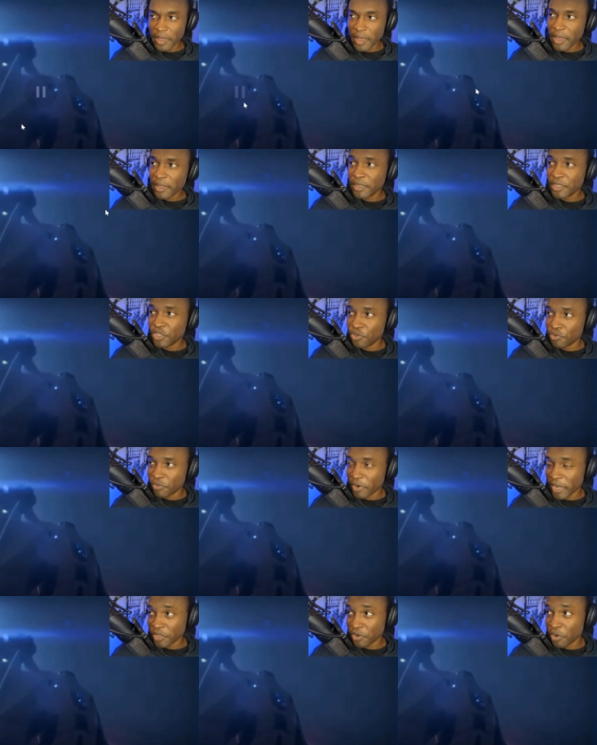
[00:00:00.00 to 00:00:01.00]
this
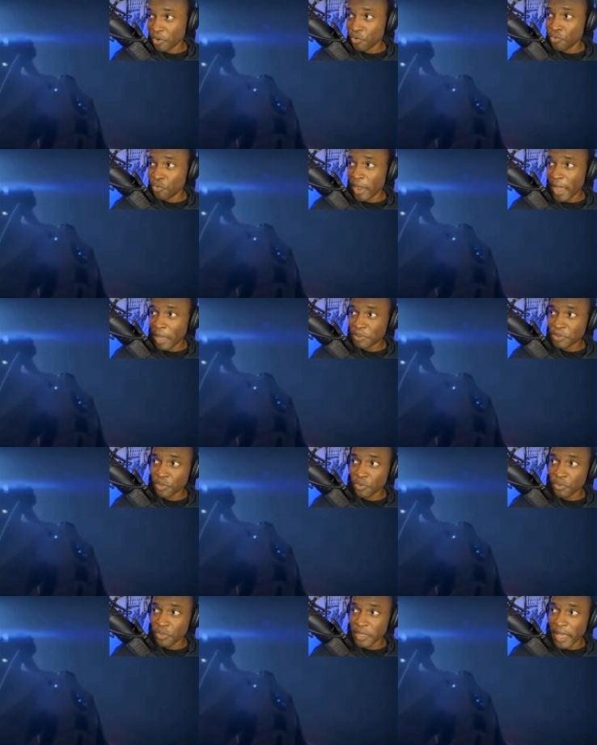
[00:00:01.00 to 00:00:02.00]
director, who
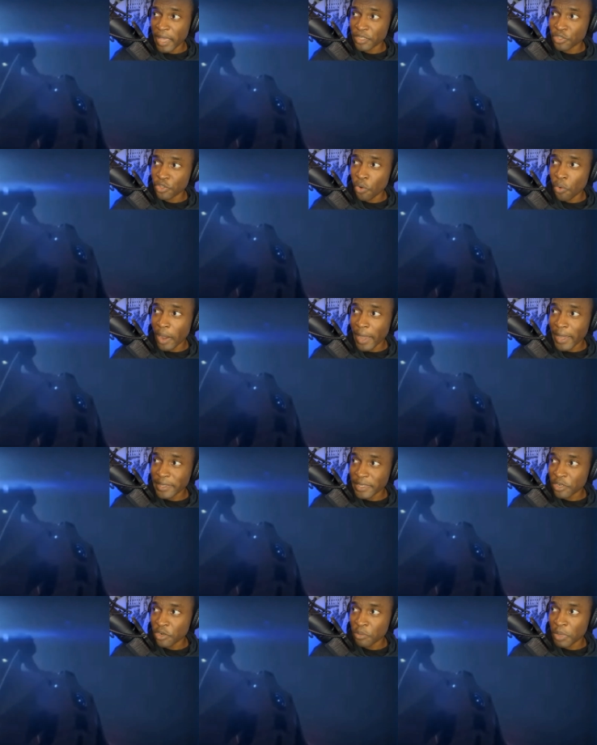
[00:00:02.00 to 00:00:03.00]
absolutely has no
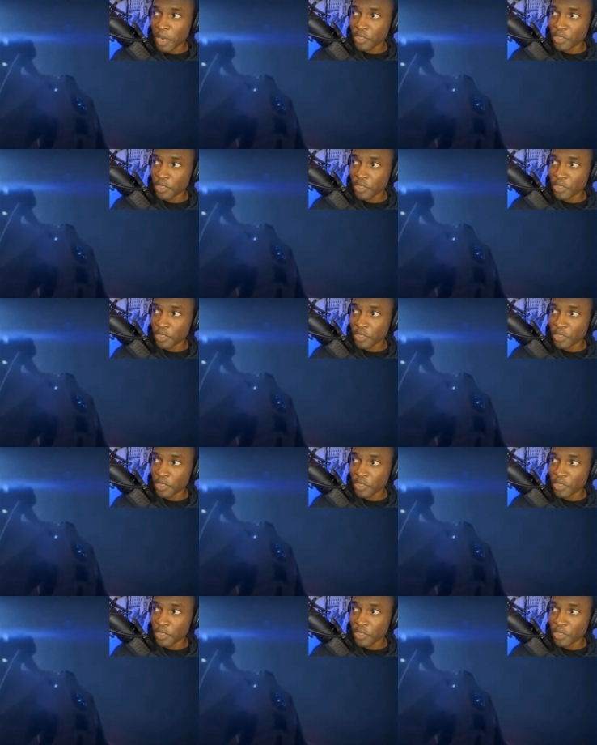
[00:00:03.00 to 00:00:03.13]
idea about